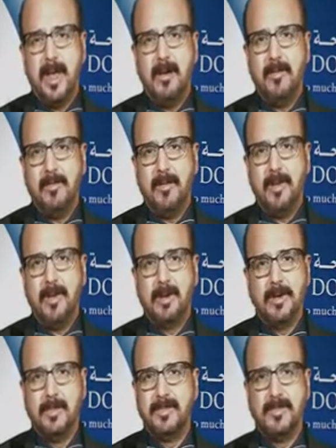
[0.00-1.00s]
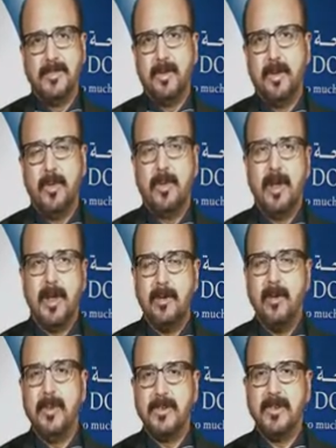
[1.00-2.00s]
Now, in terms of overall
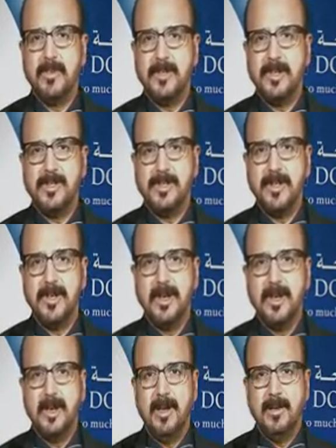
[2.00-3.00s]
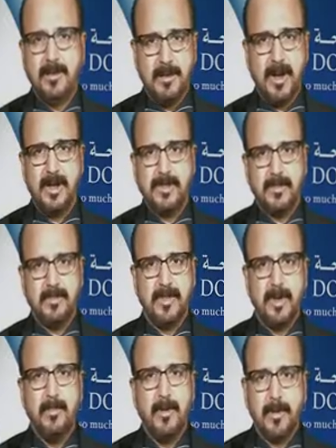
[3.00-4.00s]
economic substance, Ukraine is an
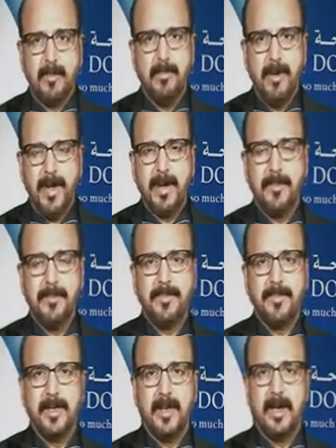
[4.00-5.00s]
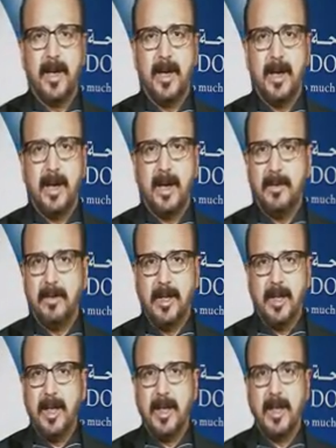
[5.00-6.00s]
important player,
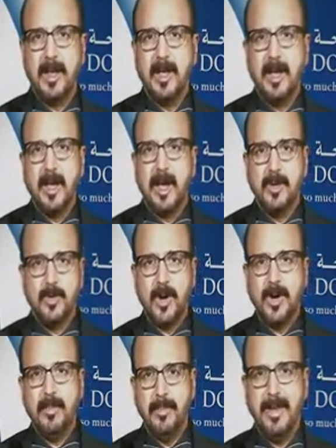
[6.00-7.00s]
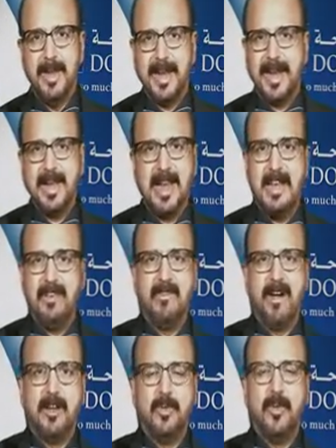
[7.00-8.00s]
nearing $195
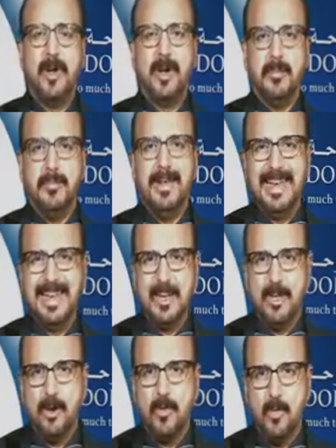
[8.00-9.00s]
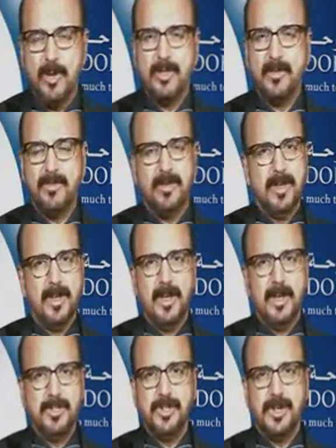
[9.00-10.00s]
to $200 billion worth of
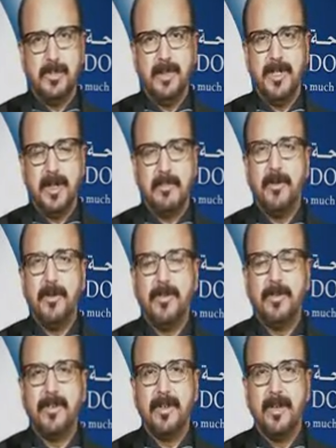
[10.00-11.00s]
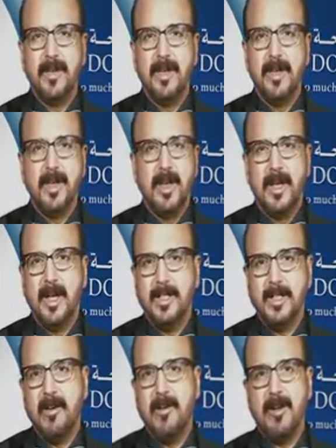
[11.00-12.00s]
GDP they produced.
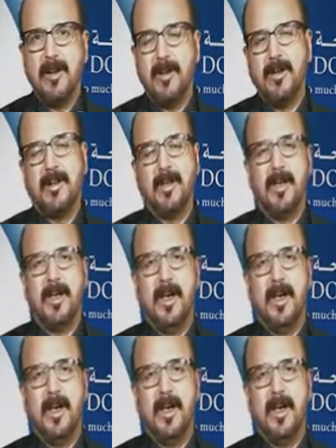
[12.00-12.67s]
They are under